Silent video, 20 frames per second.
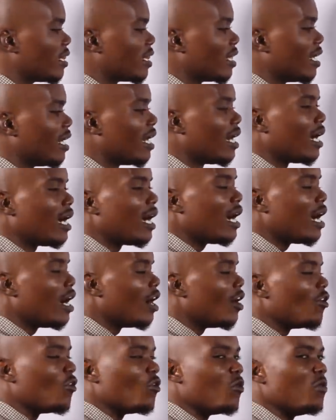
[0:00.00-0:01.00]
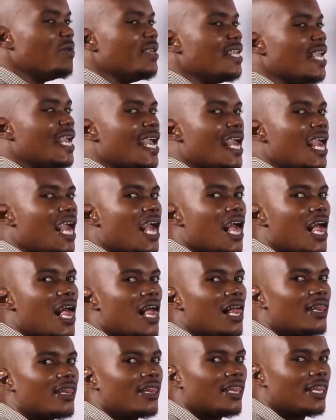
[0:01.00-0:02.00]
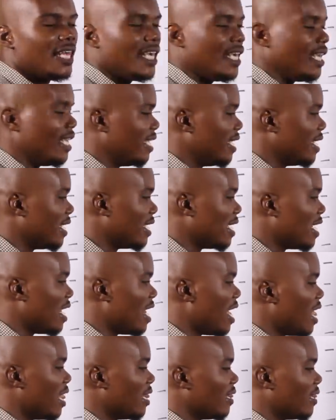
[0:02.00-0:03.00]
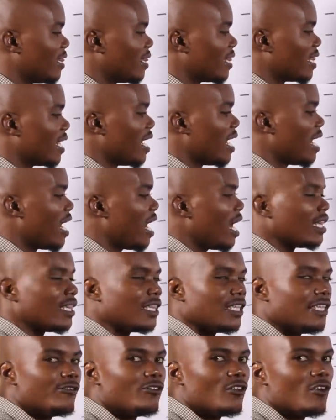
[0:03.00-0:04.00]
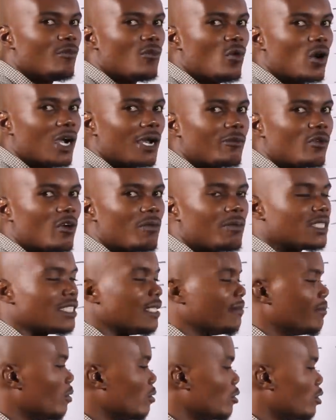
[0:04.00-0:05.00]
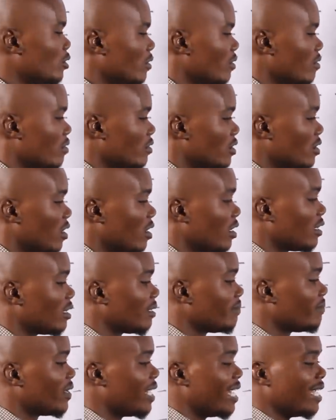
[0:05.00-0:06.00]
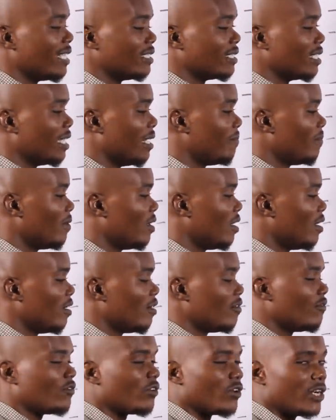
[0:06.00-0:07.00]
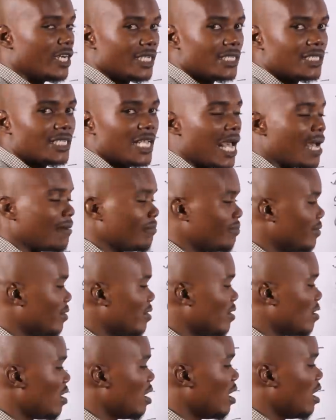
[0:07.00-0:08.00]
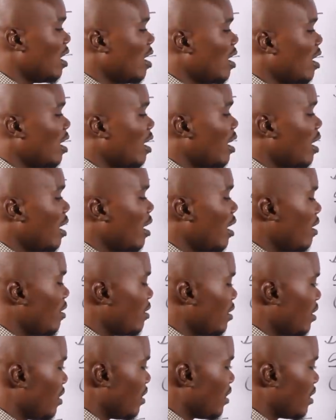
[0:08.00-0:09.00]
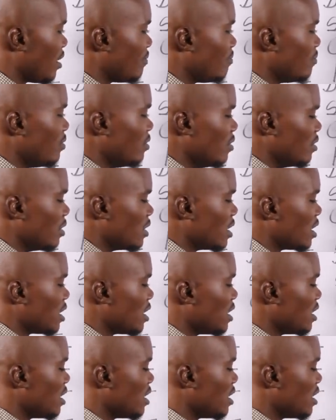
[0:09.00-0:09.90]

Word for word: The ou bien the. The, devant un mot qui commence par un son consonne. Par exemple, for example, the book.